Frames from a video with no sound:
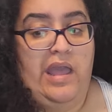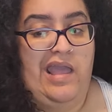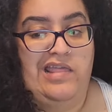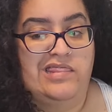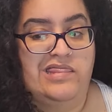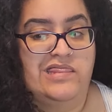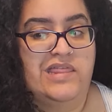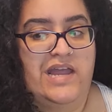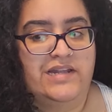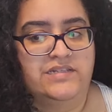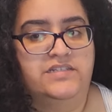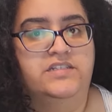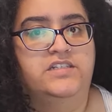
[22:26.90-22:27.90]
and
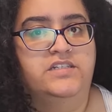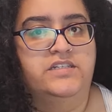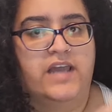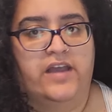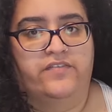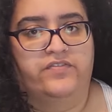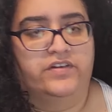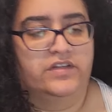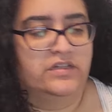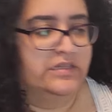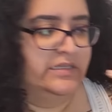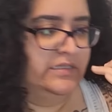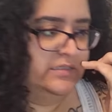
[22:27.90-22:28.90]
that
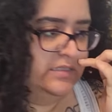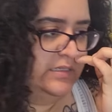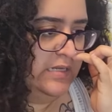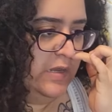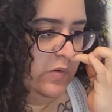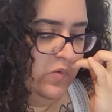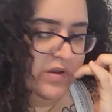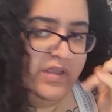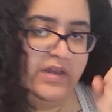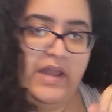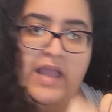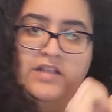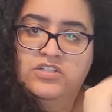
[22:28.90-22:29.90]
definitely did not work.
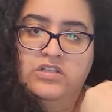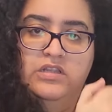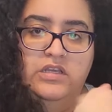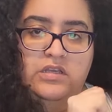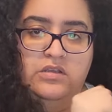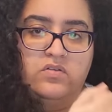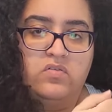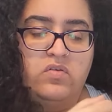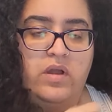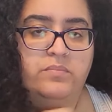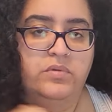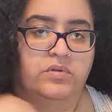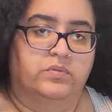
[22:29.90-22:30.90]
It actually
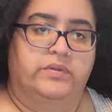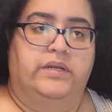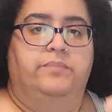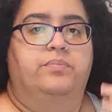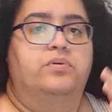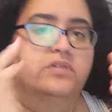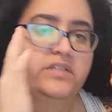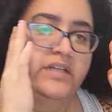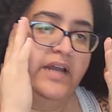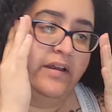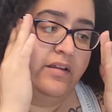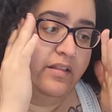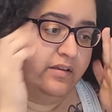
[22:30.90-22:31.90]
crumbled when I pulled it
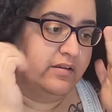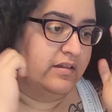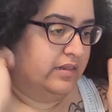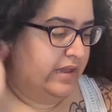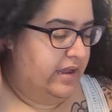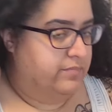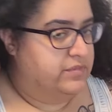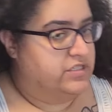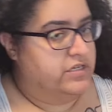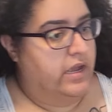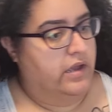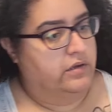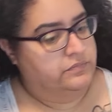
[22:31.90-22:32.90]
out of the
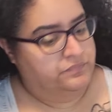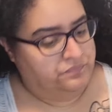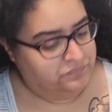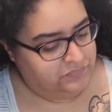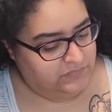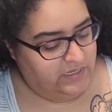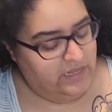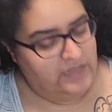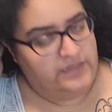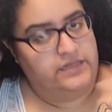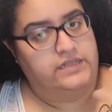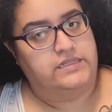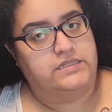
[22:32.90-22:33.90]
clamshell it
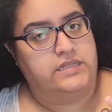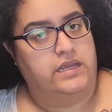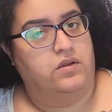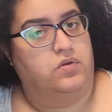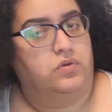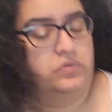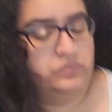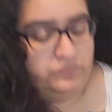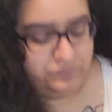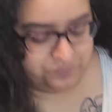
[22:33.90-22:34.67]
didn't stay whole.